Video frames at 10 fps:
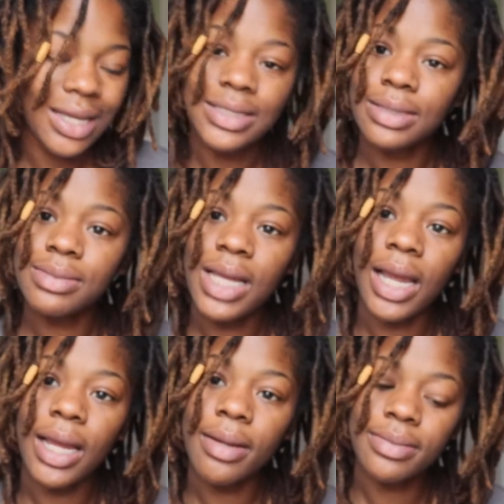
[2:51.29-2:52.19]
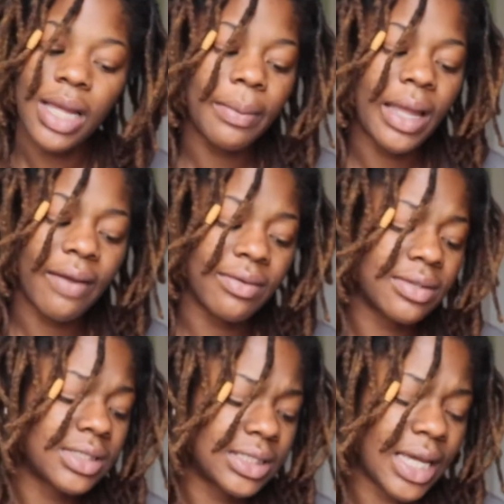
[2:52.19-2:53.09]
sometimes I be
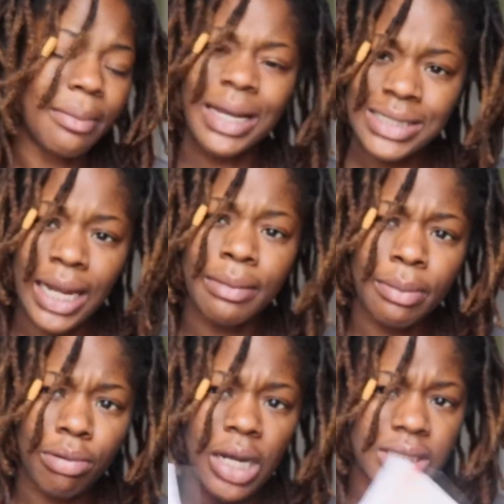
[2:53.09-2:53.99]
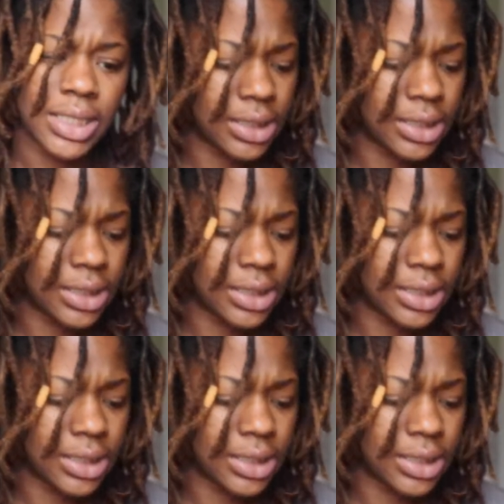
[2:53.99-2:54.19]
having to take my time to process